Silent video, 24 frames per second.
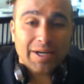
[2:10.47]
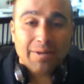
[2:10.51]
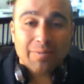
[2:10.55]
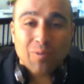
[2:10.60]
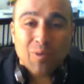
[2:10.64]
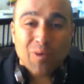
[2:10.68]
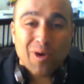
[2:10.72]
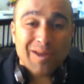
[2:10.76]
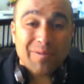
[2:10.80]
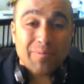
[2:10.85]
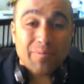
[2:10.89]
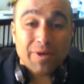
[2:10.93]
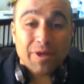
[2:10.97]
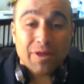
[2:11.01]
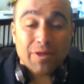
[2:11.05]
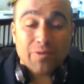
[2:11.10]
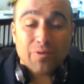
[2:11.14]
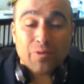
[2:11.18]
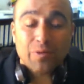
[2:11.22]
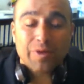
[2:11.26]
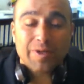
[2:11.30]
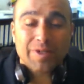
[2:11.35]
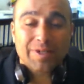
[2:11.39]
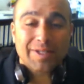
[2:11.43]
to point B
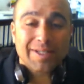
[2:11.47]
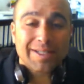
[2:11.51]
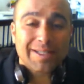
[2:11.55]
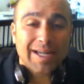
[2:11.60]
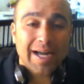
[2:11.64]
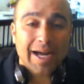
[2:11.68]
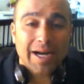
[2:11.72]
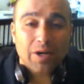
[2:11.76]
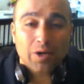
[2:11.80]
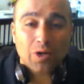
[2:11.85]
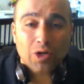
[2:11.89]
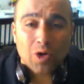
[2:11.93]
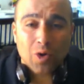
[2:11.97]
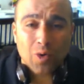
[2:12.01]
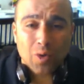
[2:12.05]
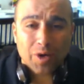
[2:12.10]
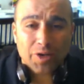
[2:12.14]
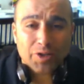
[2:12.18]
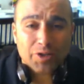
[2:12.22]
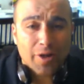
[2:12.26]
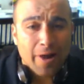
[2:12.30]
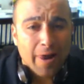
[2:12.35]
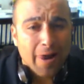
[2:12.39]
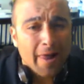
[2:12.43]
through this entire
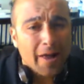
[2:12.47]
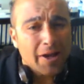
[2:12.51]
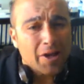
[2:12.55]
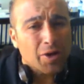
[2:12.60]
course.